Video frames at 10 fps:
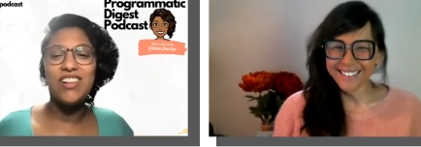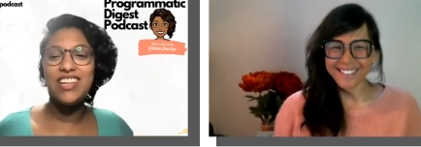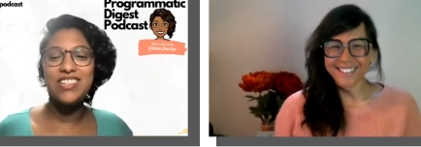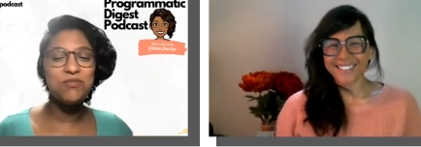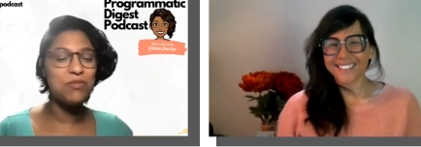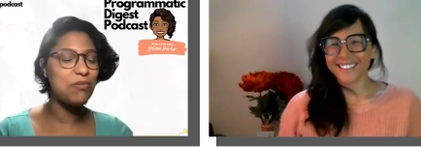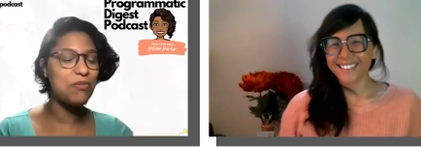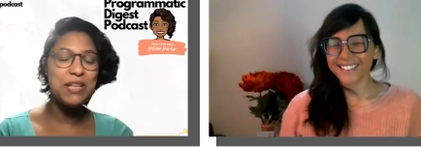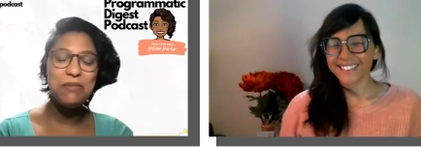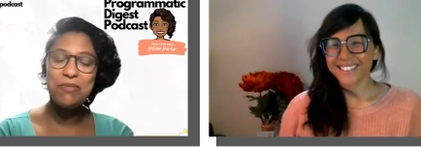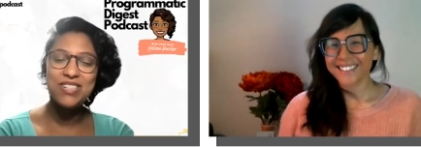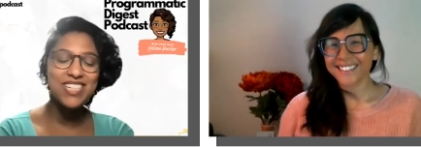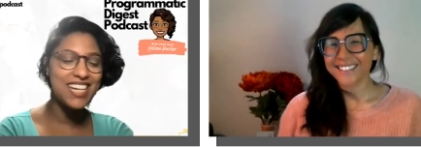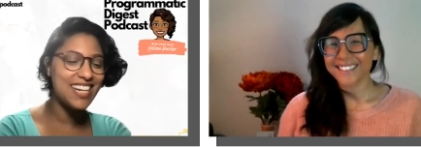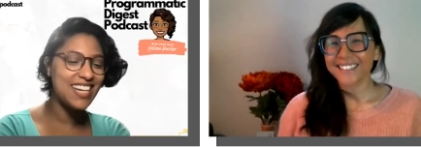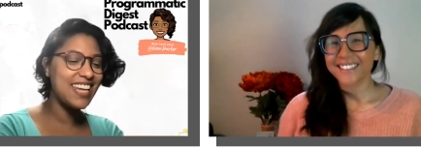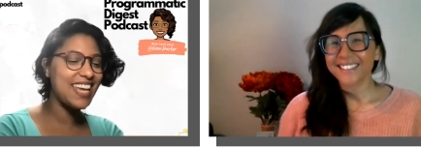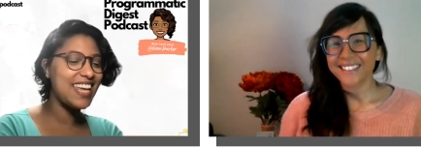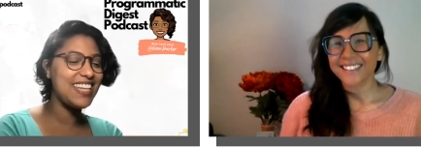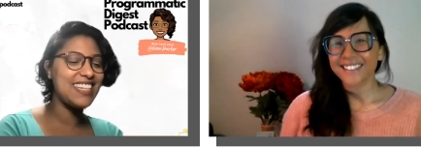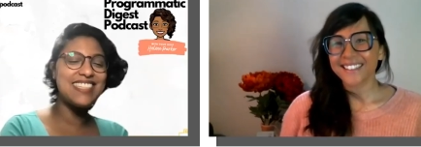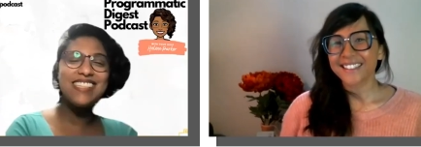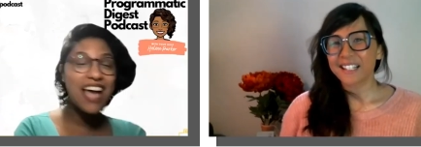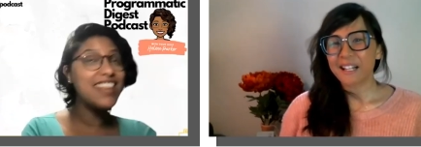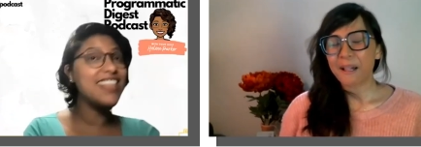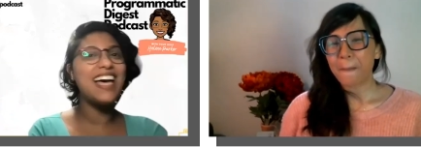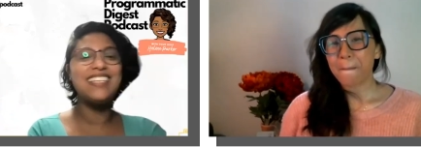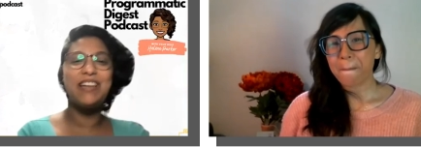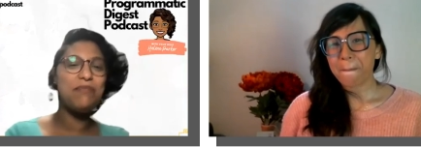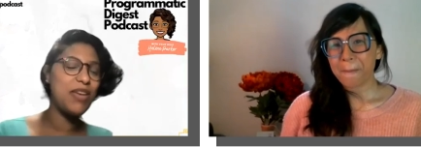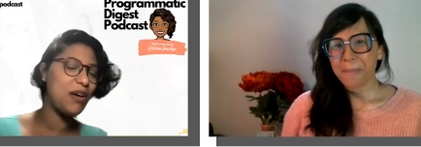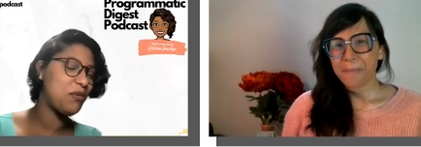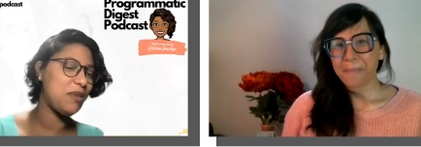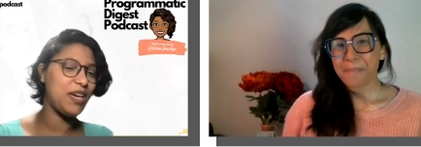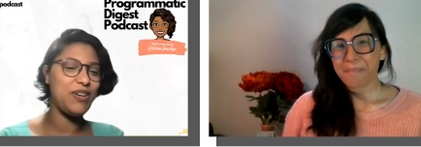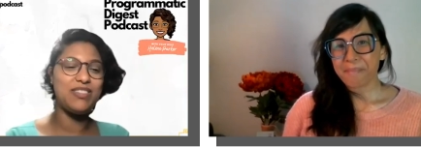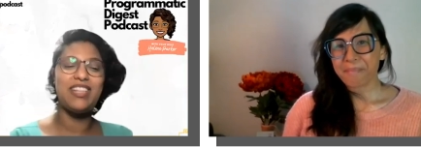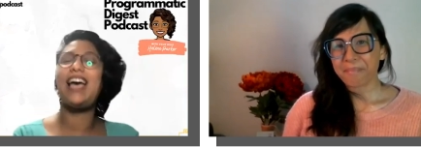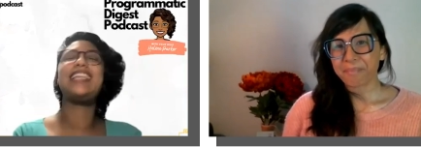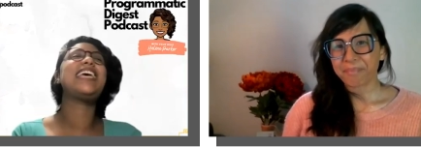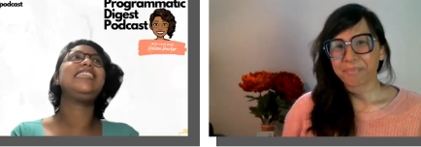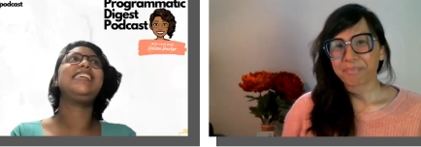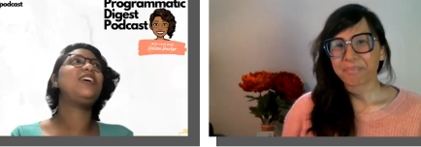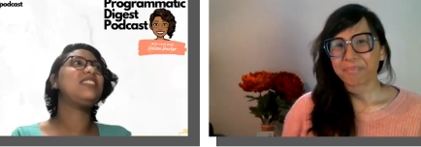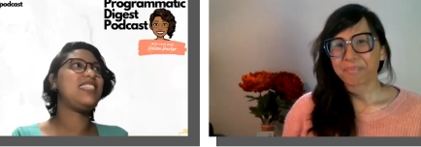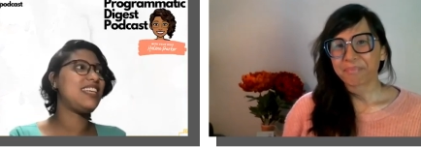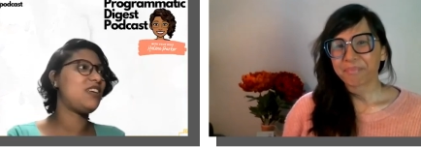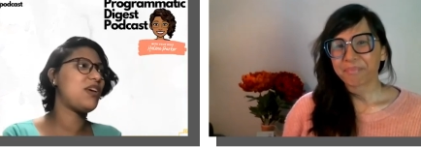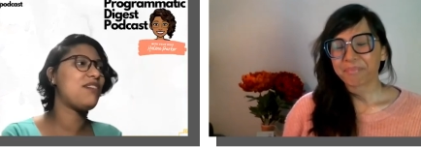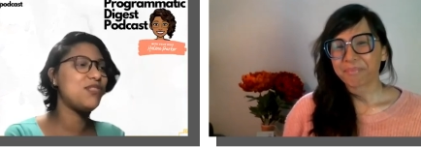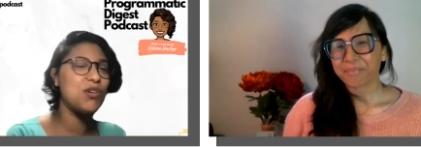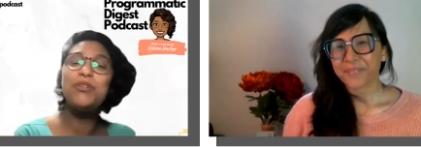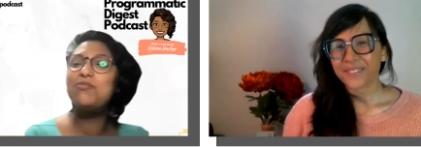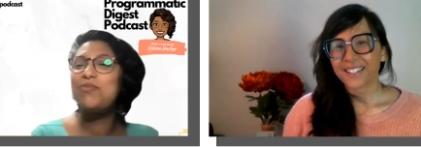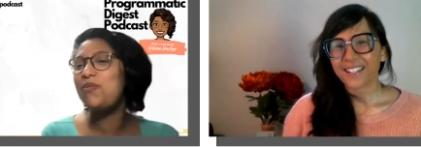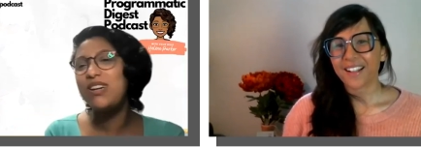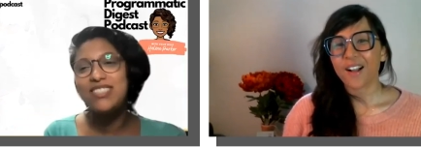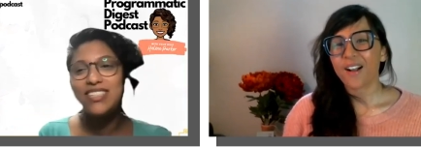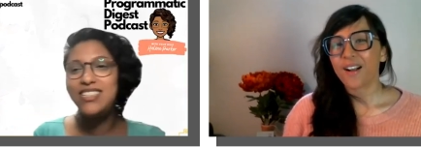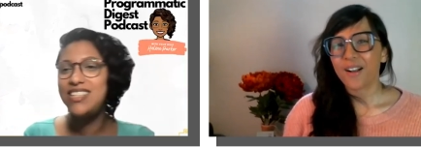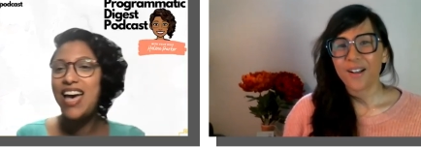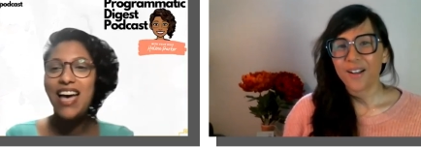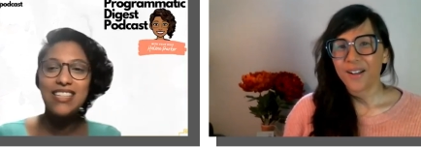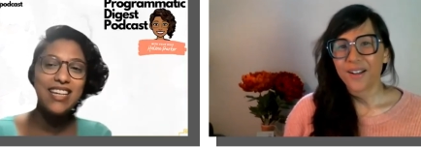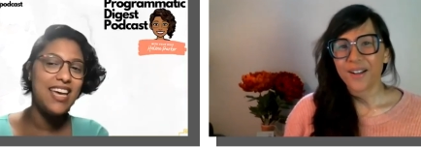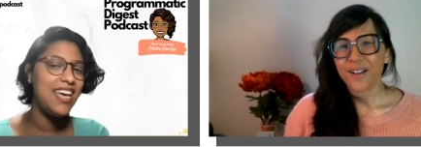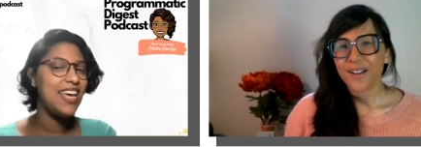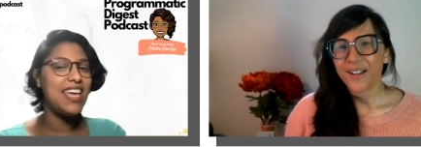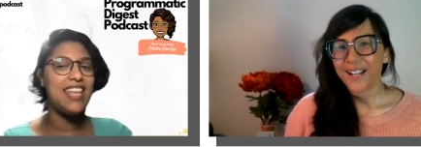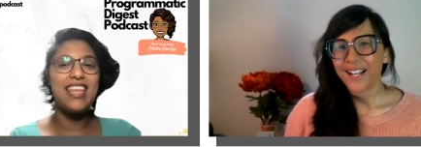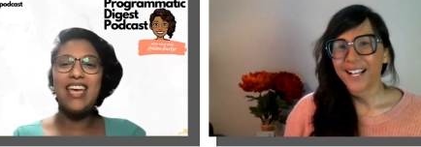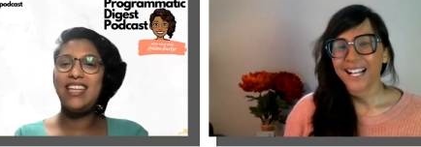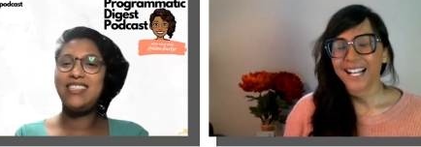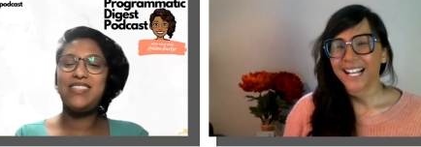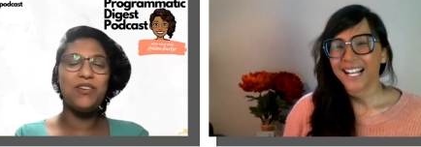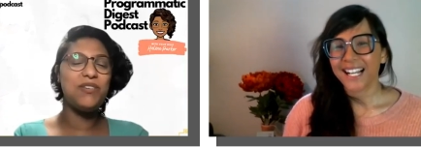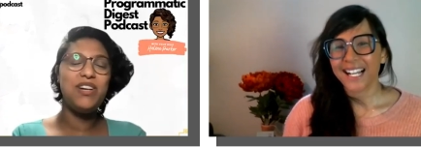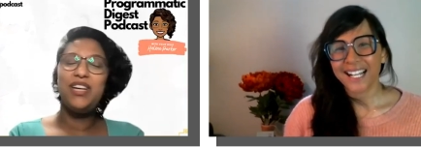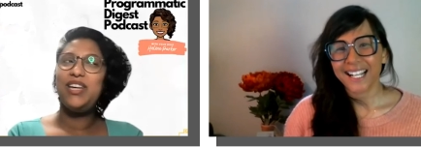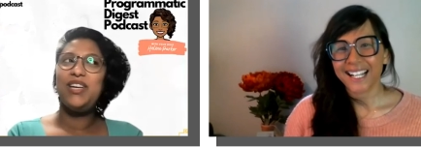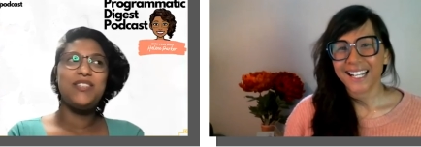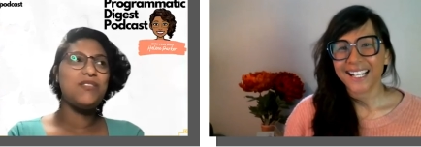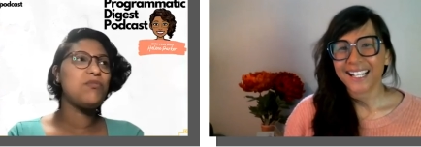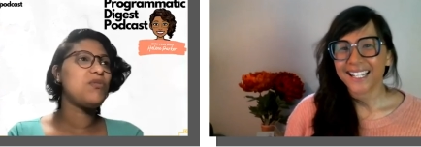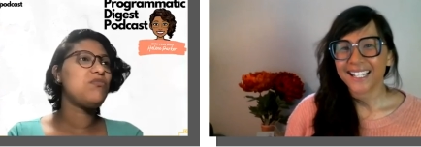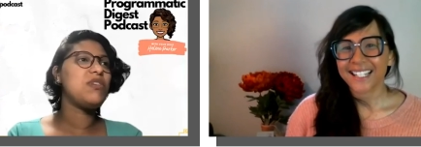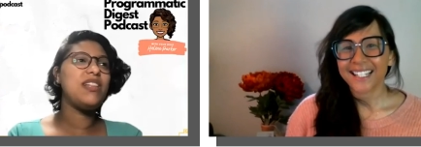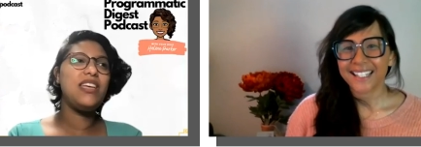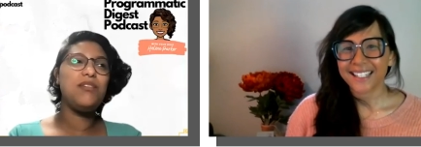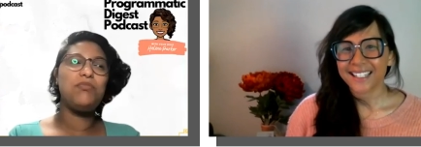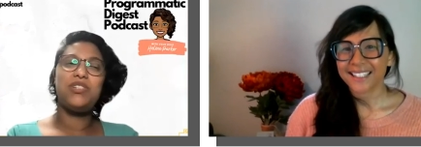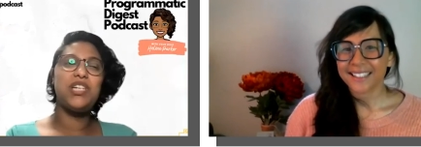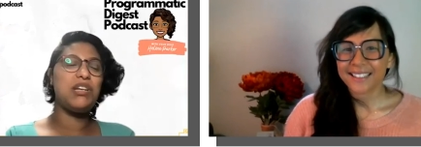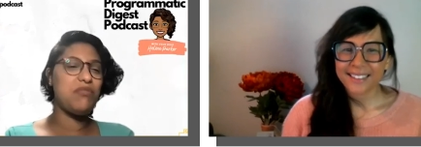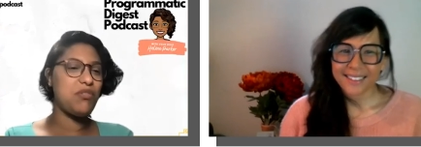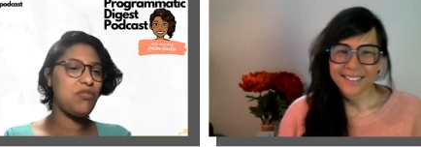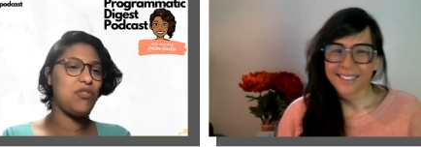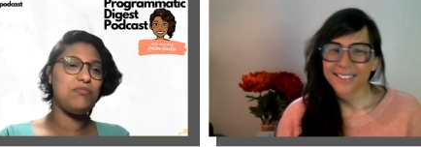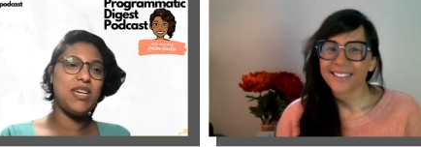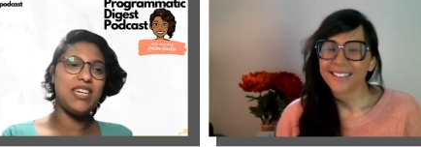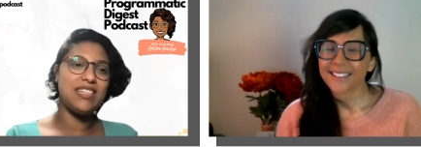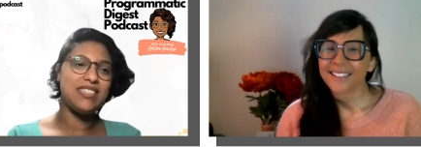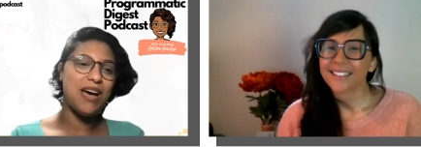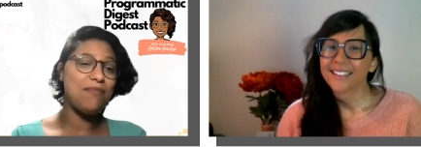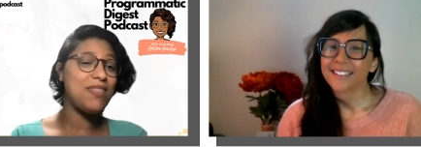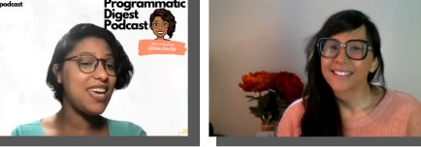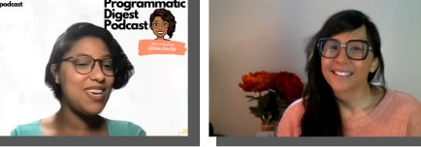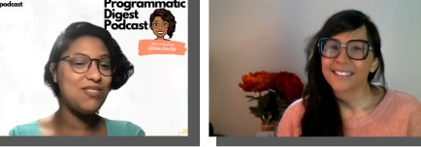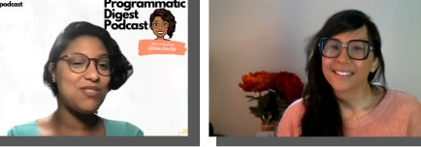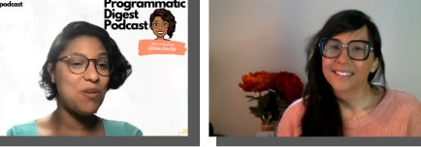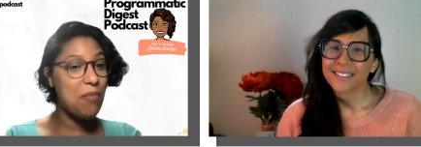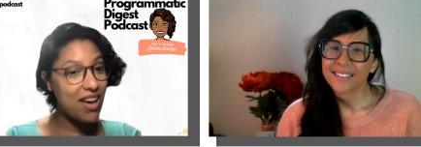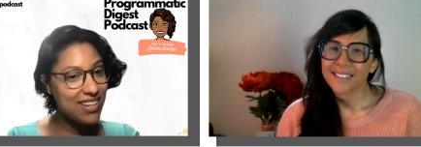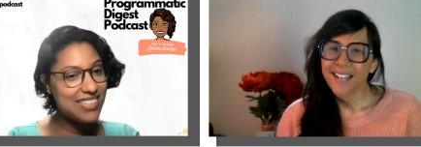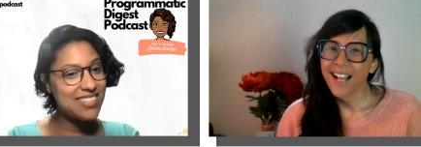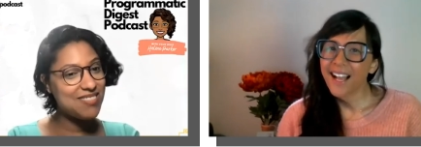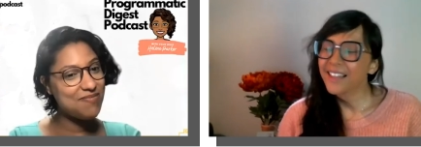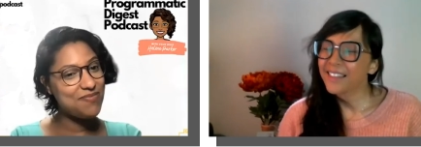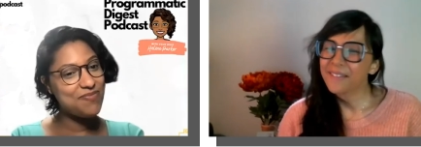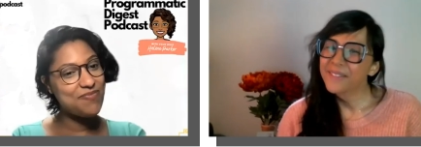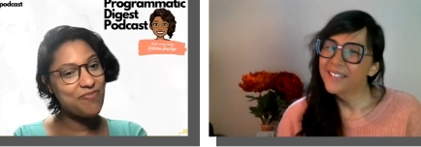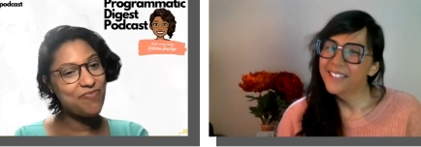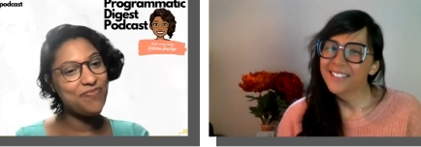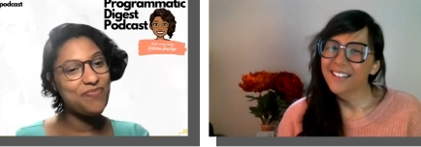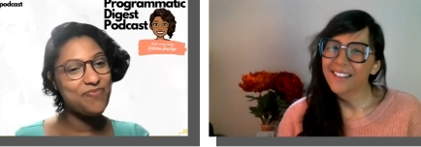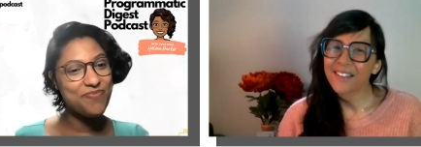Speaker 1: knowledge. We really appreciate it. And this is not the last time Mia will be here. But I can guarantee that. We have so much more questions to ask. And then, so so we're really appreciative of you making the time. Thank you so much. I love it. I